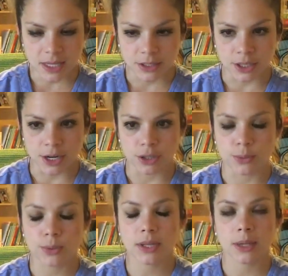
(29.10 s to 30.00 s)
You know,
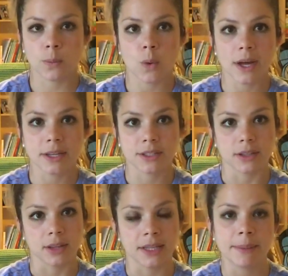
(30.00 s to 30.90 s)
you really want
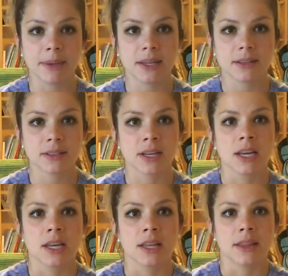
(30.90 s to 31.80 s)
to limit
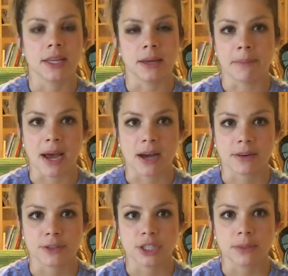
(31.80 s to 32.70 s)
the amount
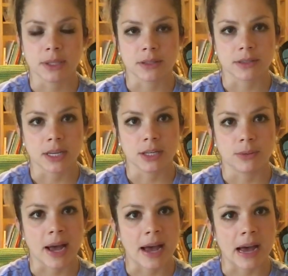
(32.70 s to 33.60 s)
of cheat meals that
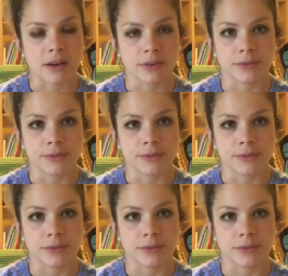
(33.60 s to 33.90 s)
you have.